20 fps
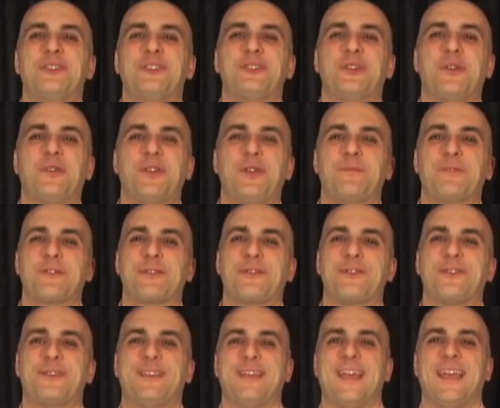to show number
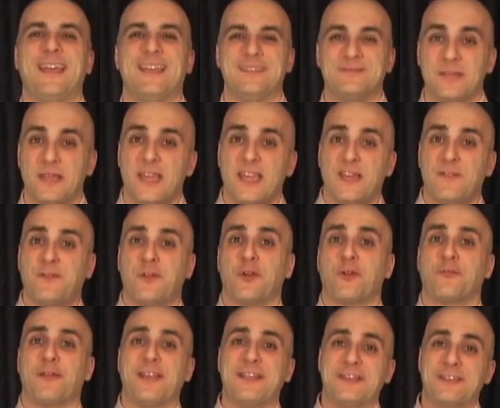38. If you're
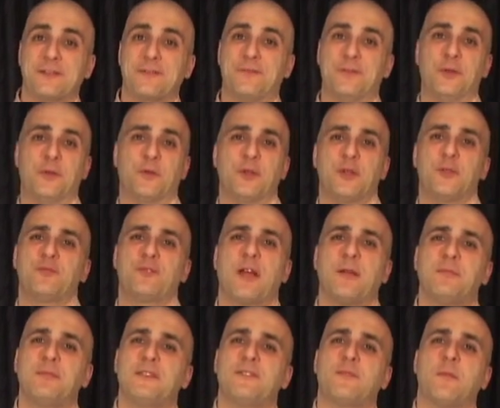a regular viewer, you
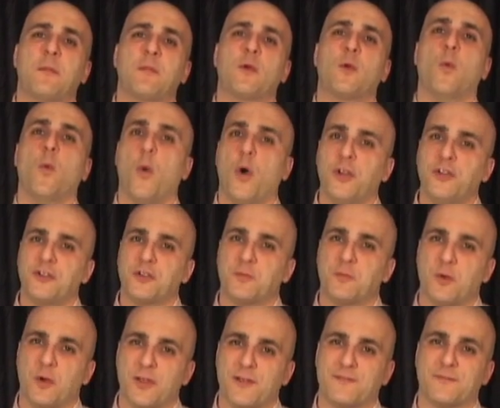probably remember Wonder
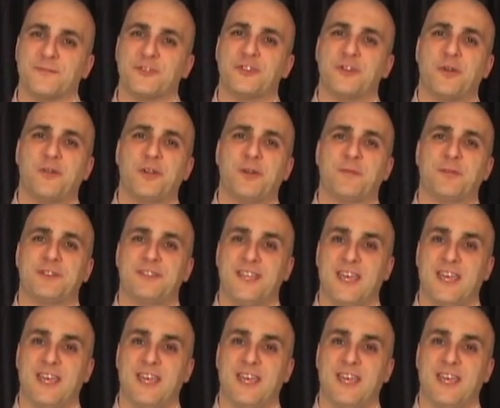Boy from show number